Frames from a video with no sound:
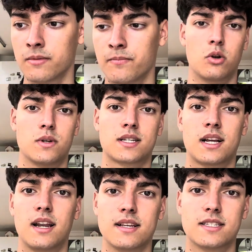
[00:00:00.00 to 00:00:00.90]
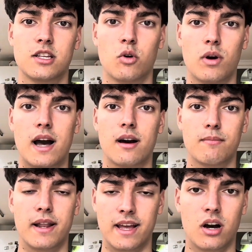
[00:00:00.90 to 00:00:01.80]
You know, he's clearly still
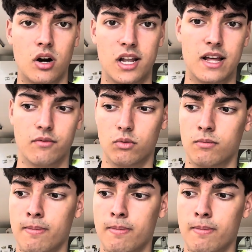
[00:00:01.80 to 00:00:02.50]
playing at a high level.